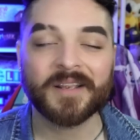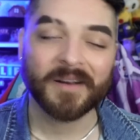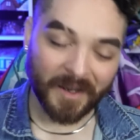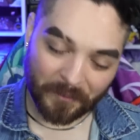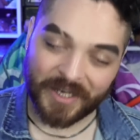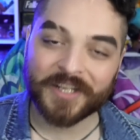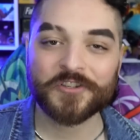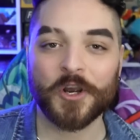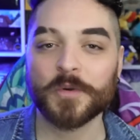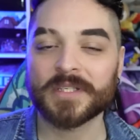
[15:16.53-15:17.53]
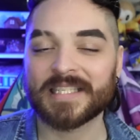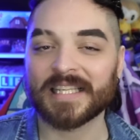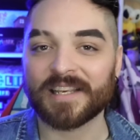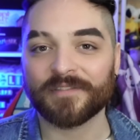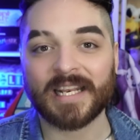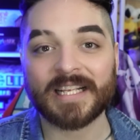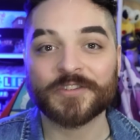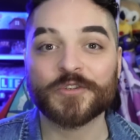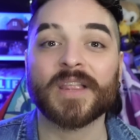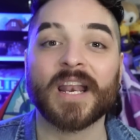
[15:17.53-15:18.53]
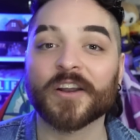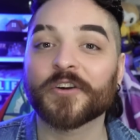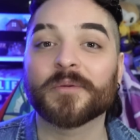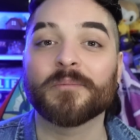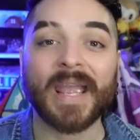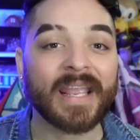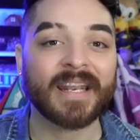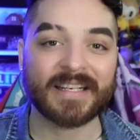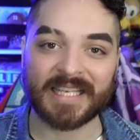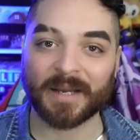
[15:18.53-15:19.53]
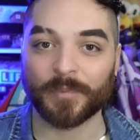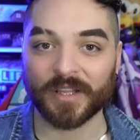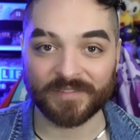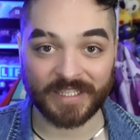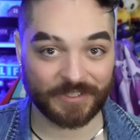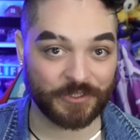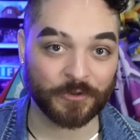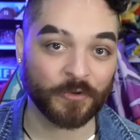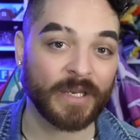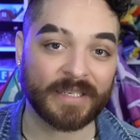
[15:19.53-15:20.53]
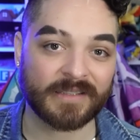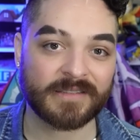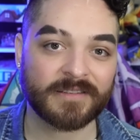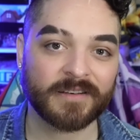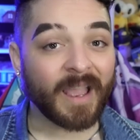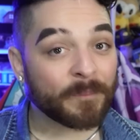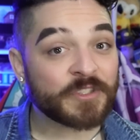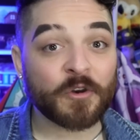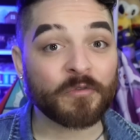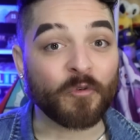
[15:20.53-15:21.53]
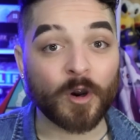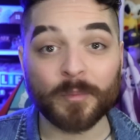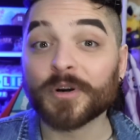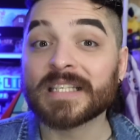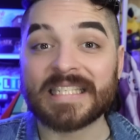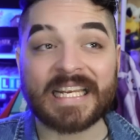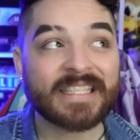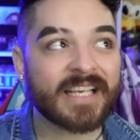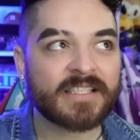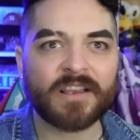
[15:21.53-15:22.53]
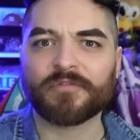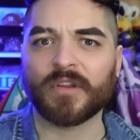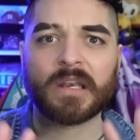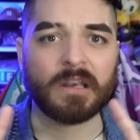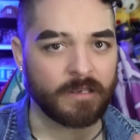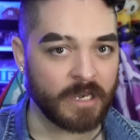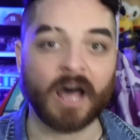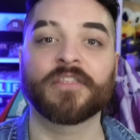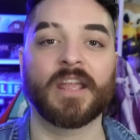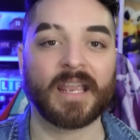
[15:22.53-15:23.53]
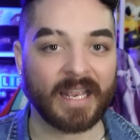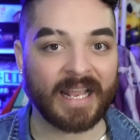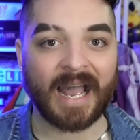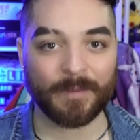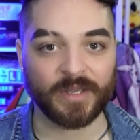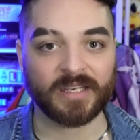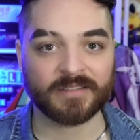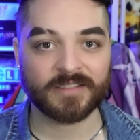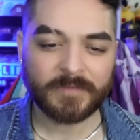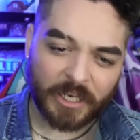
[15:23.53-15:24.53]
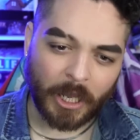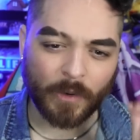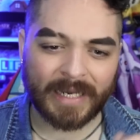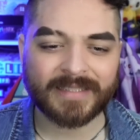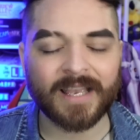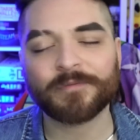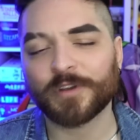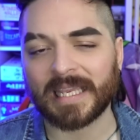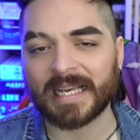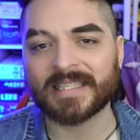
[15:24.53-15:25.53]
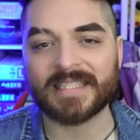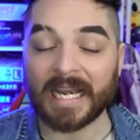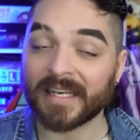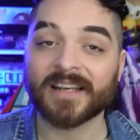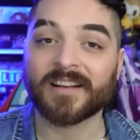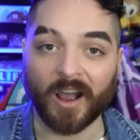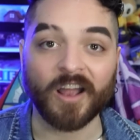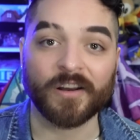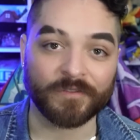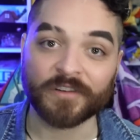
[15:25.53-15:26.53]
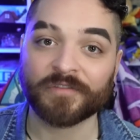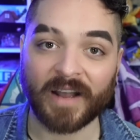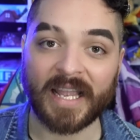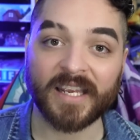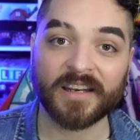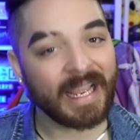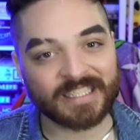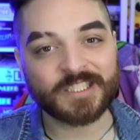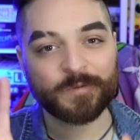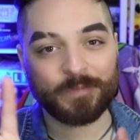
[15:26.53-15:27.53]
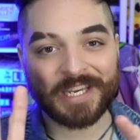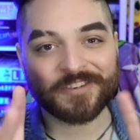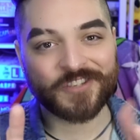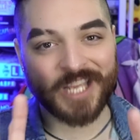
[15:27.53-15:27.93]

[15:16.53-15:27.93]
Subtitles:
it, but it chose to leave it in so that it could make an example of these two queens. Episode 4 proceeds as if nothing had happened. Except for the extended cut of the fight and a speech